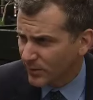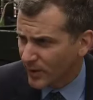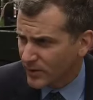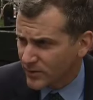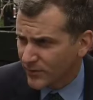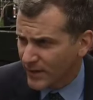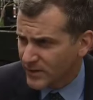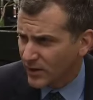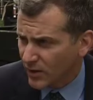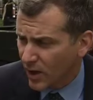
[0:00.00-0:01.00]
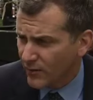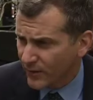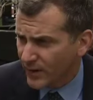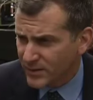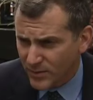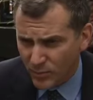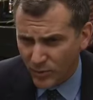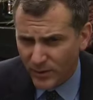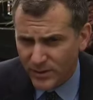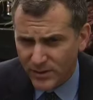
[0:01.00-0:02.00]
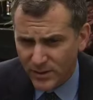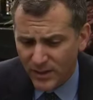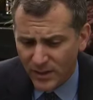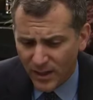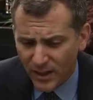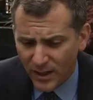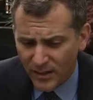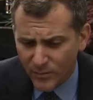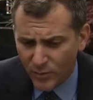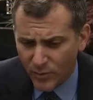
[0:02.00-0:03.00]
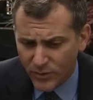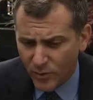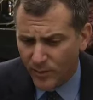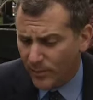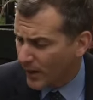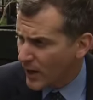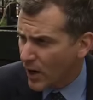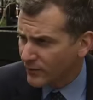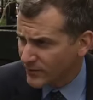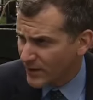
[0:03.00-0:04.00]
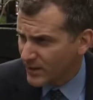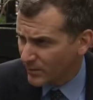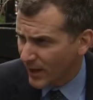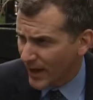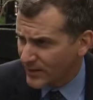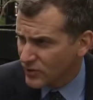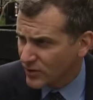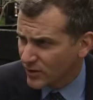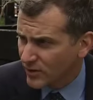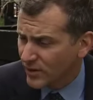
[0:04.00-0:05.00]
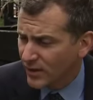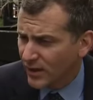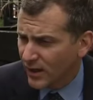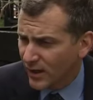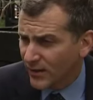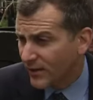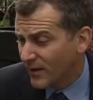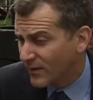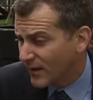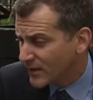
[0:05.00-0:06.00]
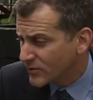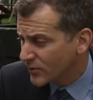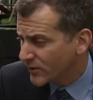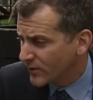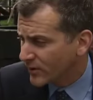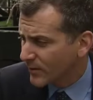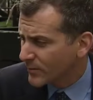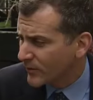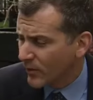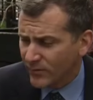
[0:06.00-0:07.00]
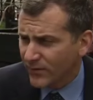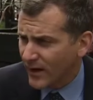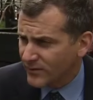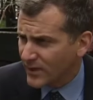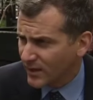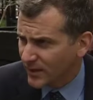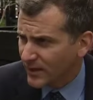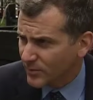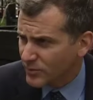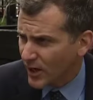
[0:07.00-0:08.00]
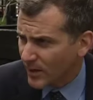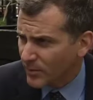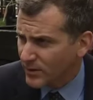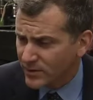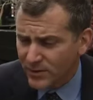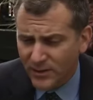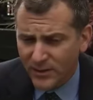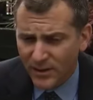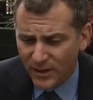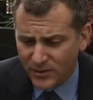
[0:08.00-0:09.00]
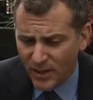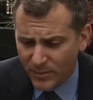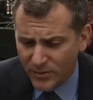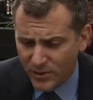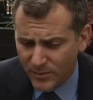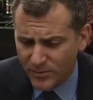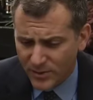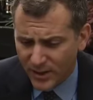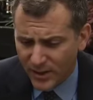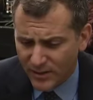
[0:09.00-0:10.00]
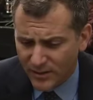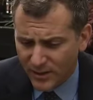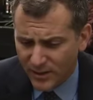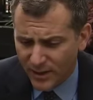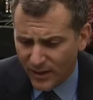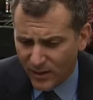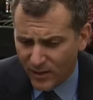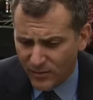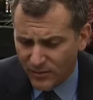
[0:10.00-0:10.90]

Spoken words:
players facing off against the Bruins. The Bruins were a playoff team last year. In the history of the club, they've won 5 Stanley Cup championships, and are